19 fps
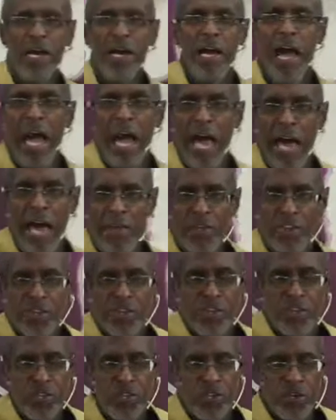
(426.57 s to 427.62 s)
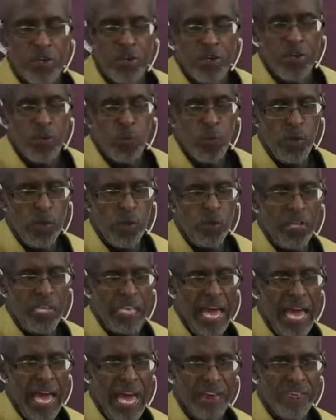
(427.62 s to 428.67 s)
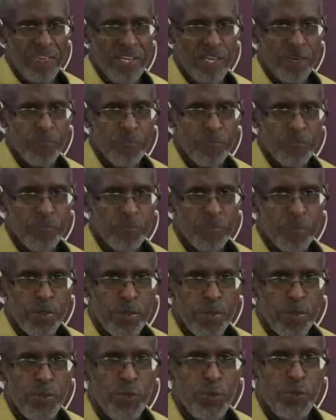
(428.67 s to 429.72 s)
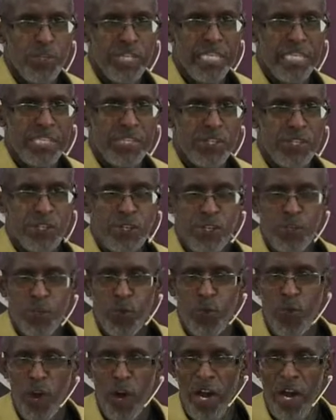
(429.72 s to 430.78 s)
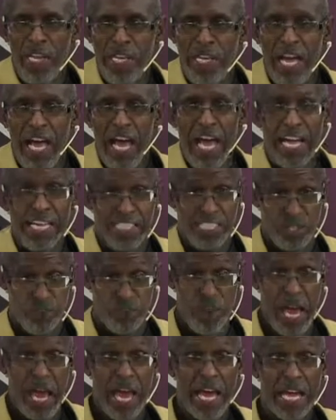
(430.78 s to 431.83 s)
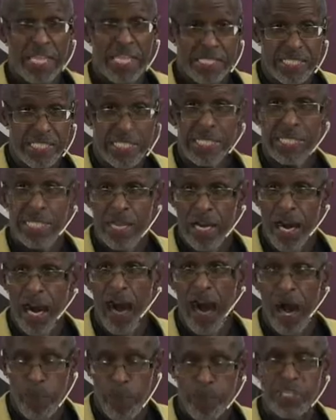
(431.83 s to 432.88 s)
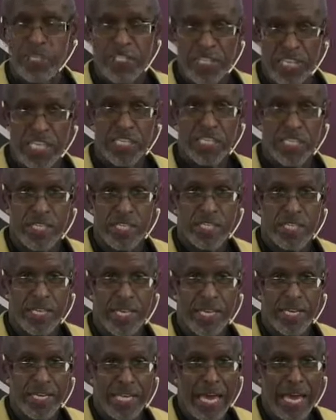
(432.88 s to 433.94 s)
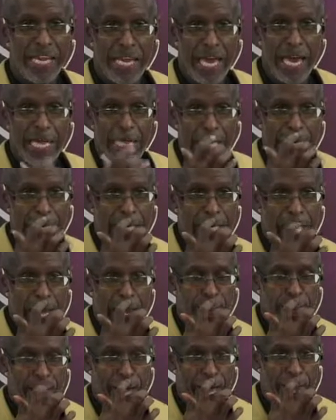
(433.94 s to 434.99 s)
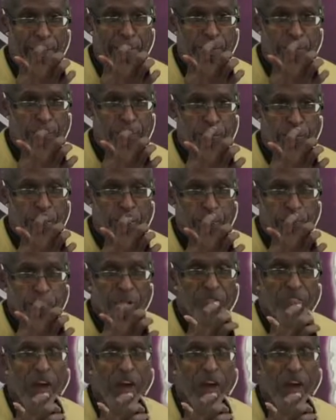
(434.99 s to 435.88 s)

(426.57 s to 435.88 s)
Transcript: as we would have it, you need to do what? Expect opposition. Can I get an amen? But the